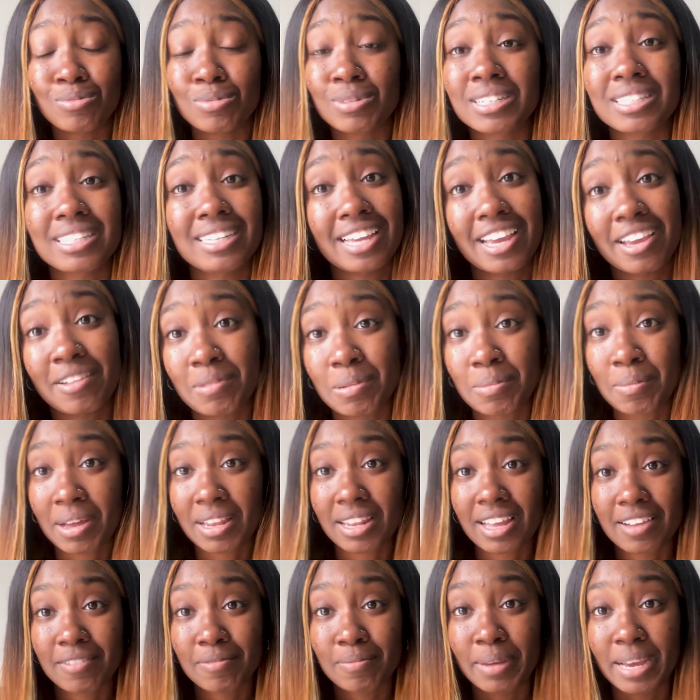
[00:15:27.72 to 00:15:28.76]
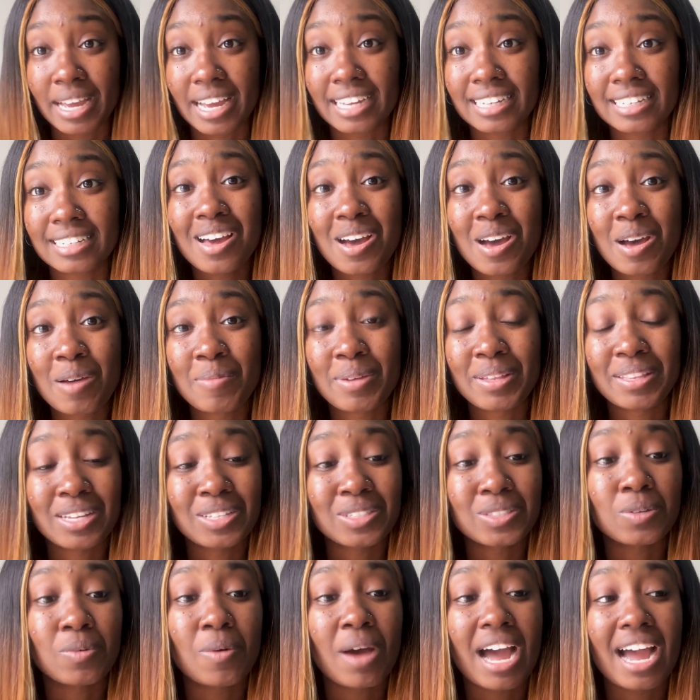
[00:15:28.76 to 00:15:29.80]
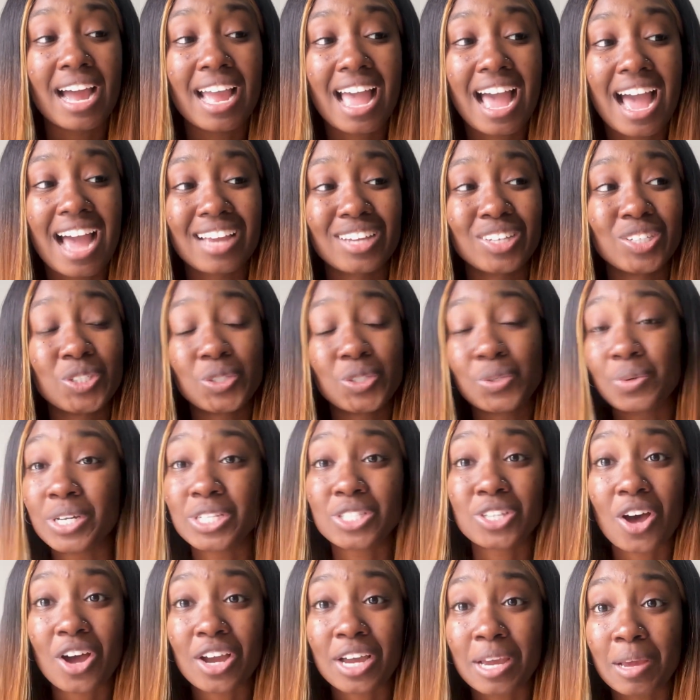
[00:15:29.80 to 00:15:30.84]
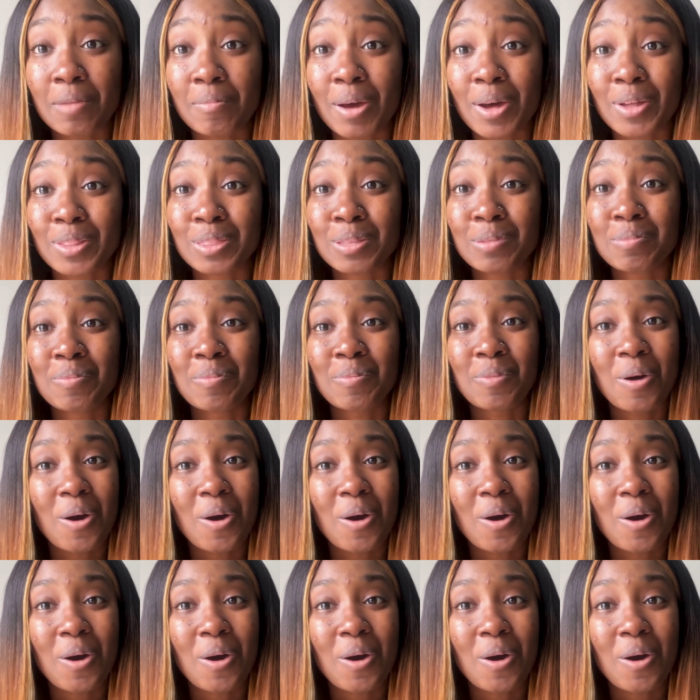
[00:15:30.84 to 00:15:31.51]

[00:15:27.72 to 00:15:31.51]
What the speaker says: really gave me my life back. And that's why I enjoy talking about them